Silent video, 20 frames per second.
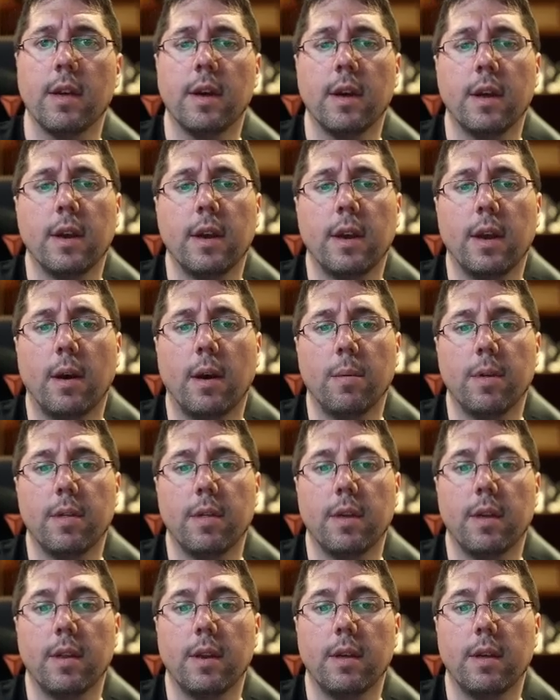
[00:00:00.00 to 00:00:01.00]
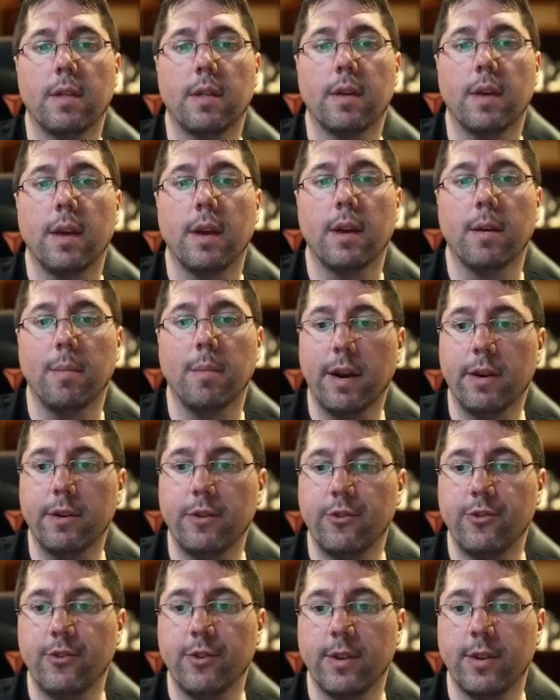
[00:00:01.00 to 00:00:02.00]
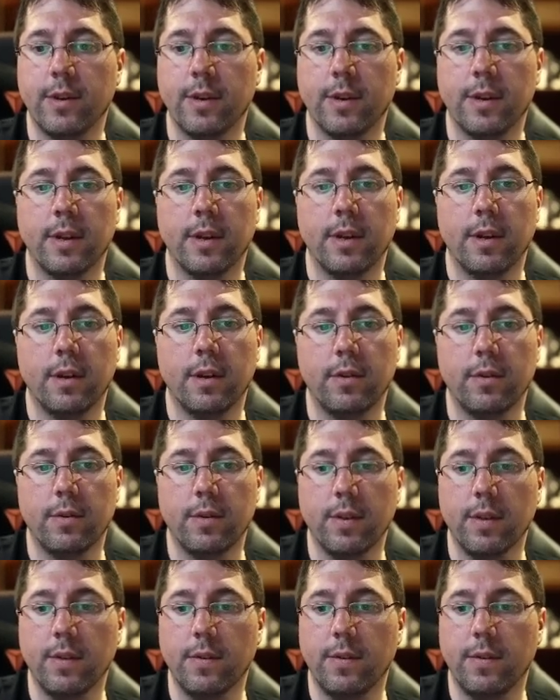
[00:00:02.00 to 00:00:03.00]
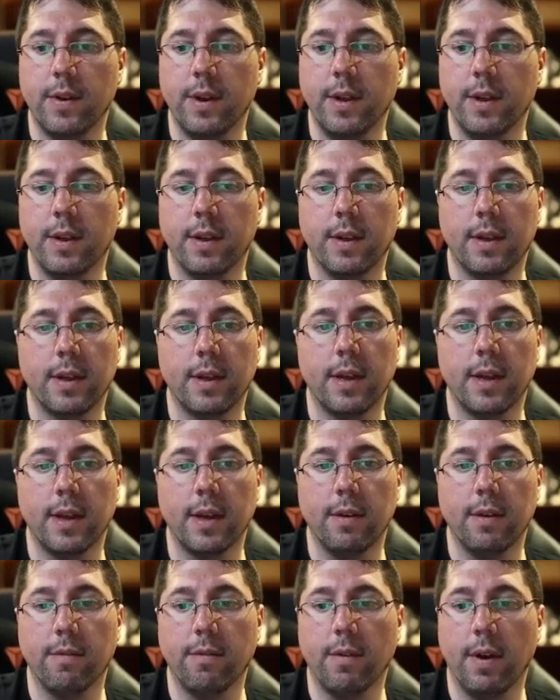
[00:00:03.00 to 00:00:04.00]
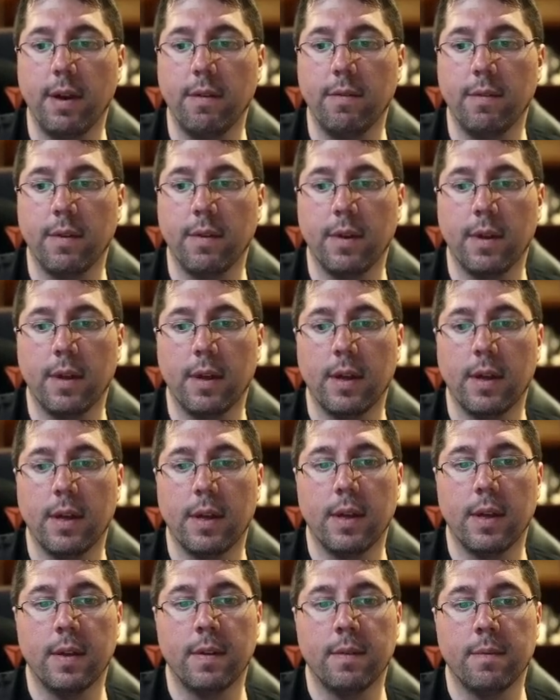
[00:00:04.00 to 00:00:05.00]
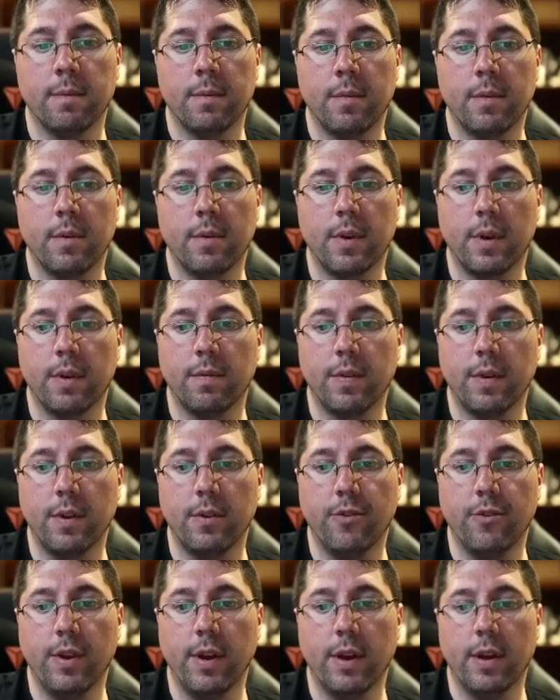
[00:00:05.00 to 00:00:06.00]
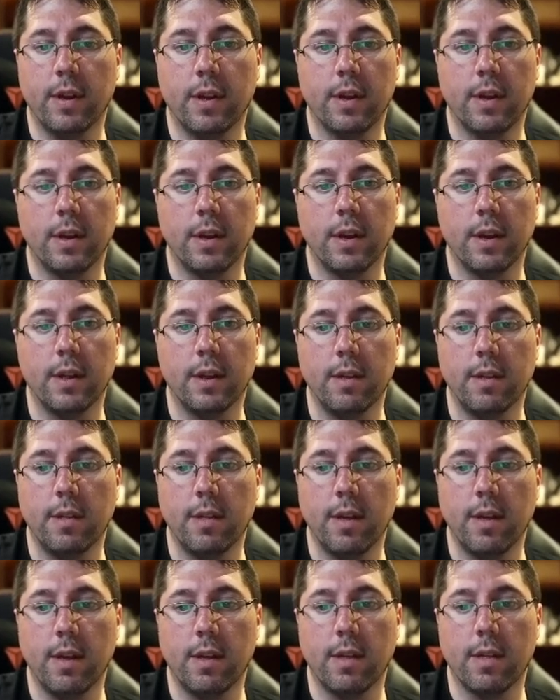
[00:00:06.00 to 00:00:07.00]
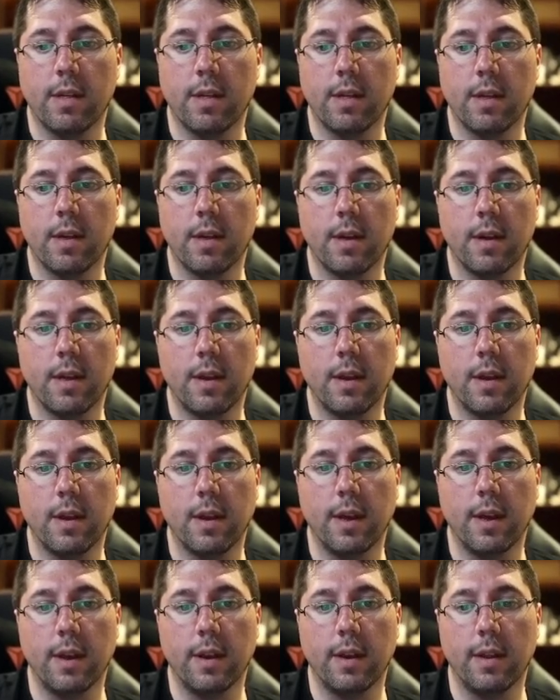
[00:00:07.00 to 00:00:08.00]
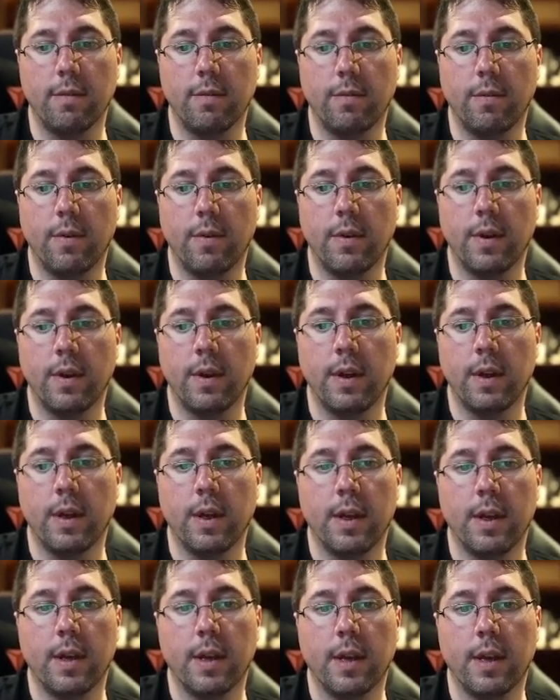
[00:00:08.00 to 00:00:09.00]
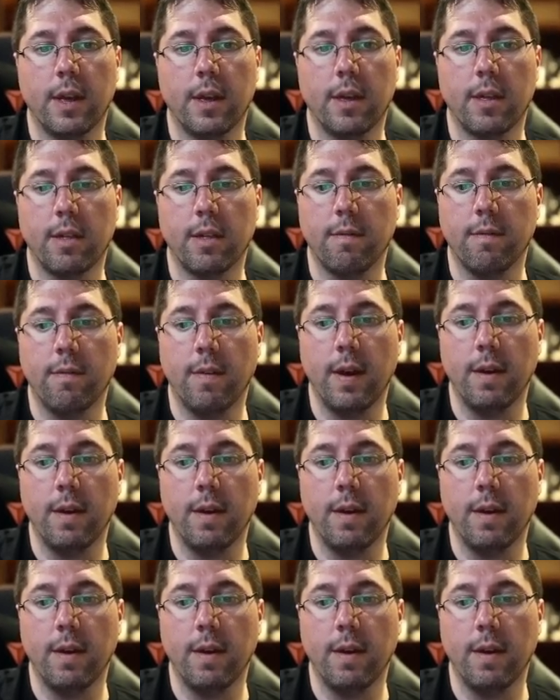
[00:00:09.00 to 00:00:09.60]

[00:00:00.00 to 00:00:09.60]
Now we see this king march, rook d3, king e5, rook e3 check, king d6, knight f4, king c5,